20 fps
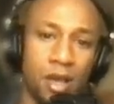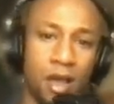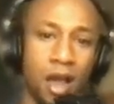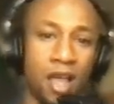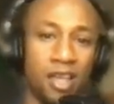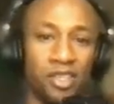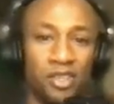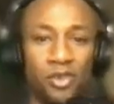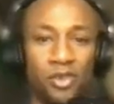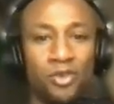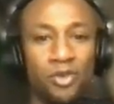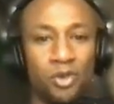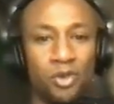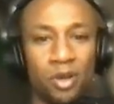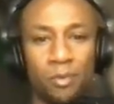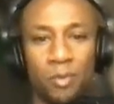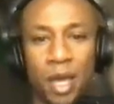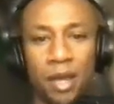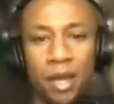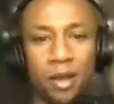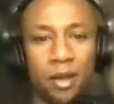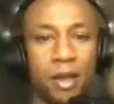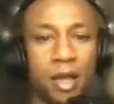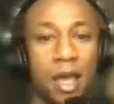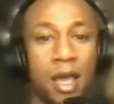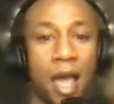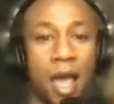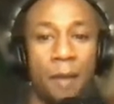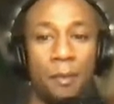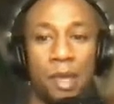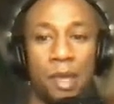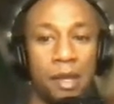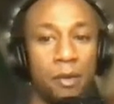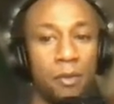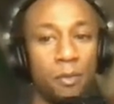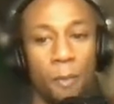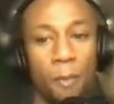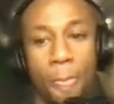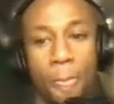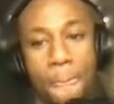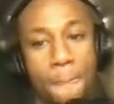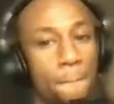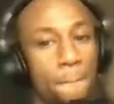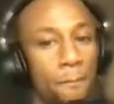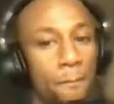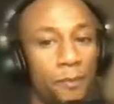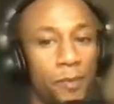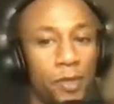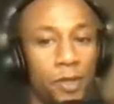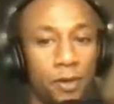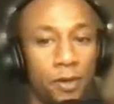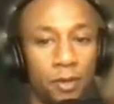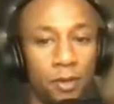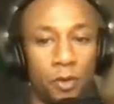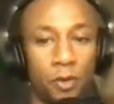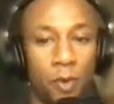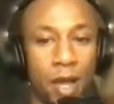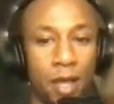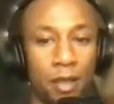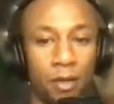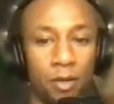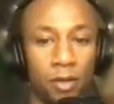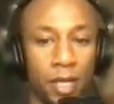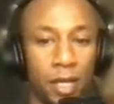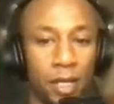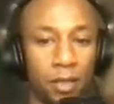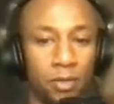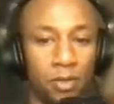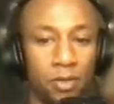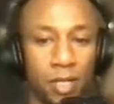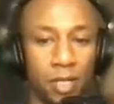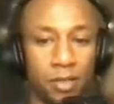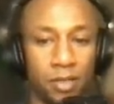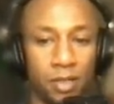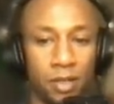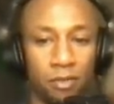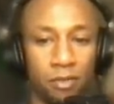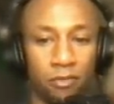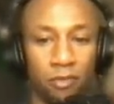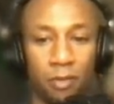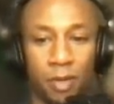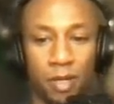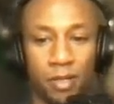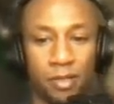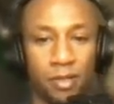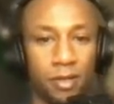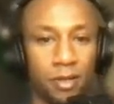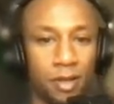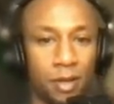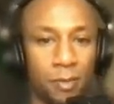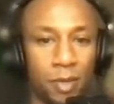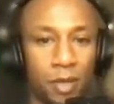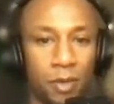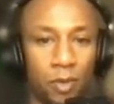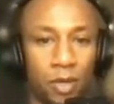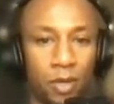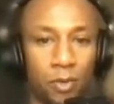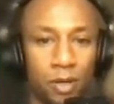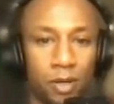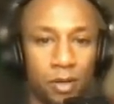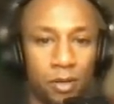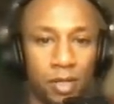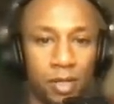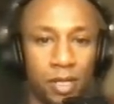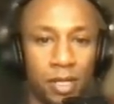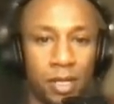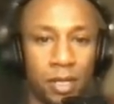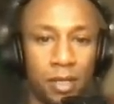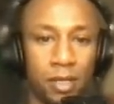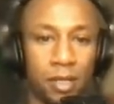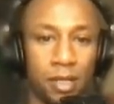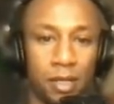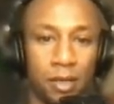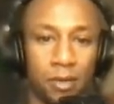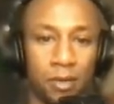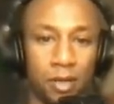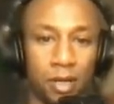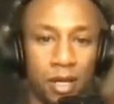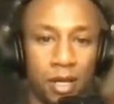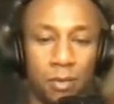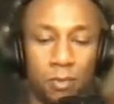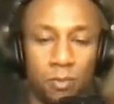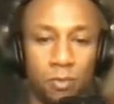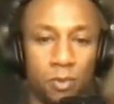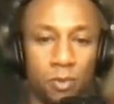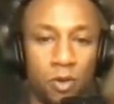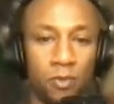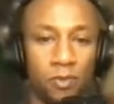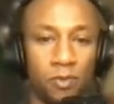Are you doing better? I mean, a little while ago, like 2 months ago, 3 months ago, I mean, we were killing it, up over